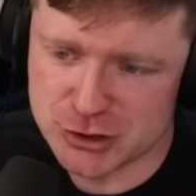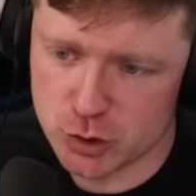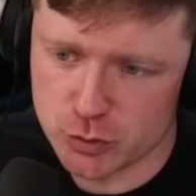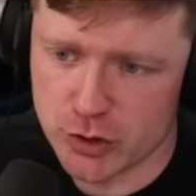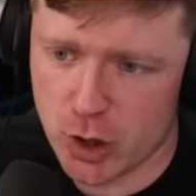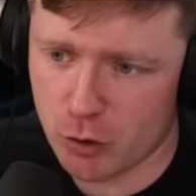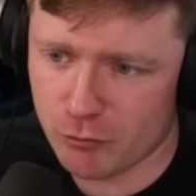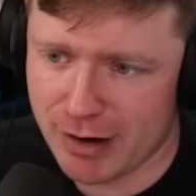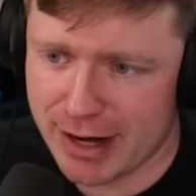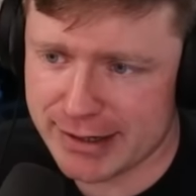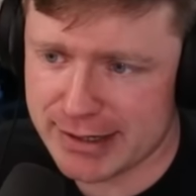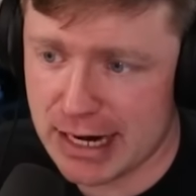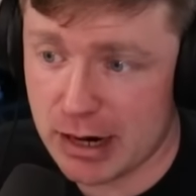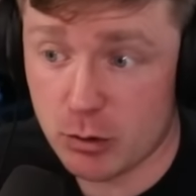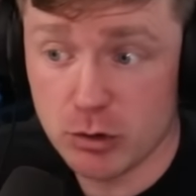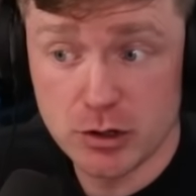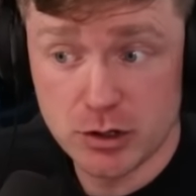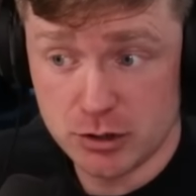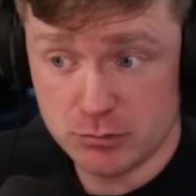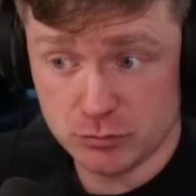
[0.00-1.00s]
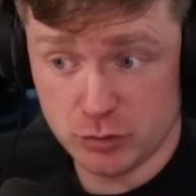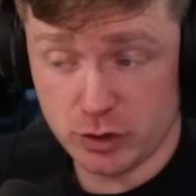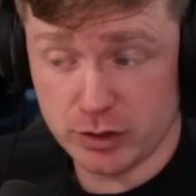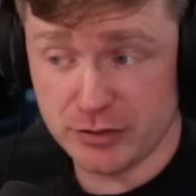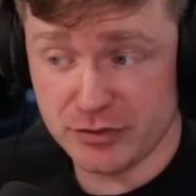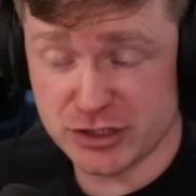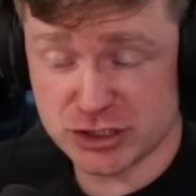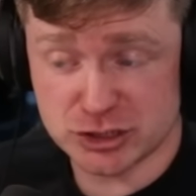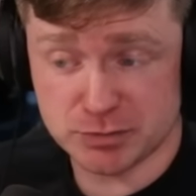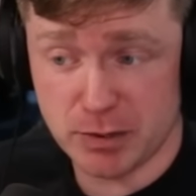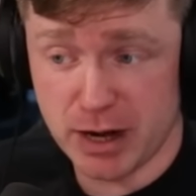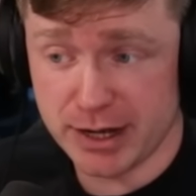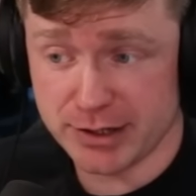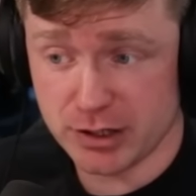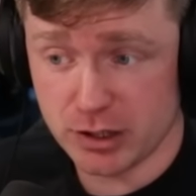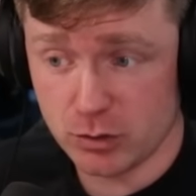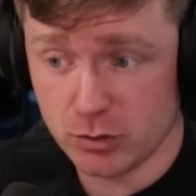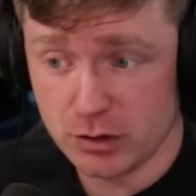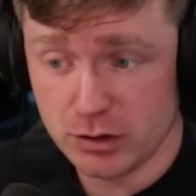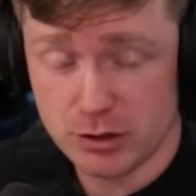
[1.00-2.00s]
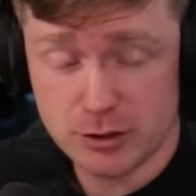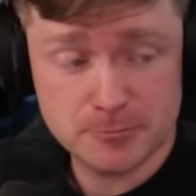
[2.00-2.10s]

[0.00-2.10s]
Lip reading: do know right now. Look at this Spino.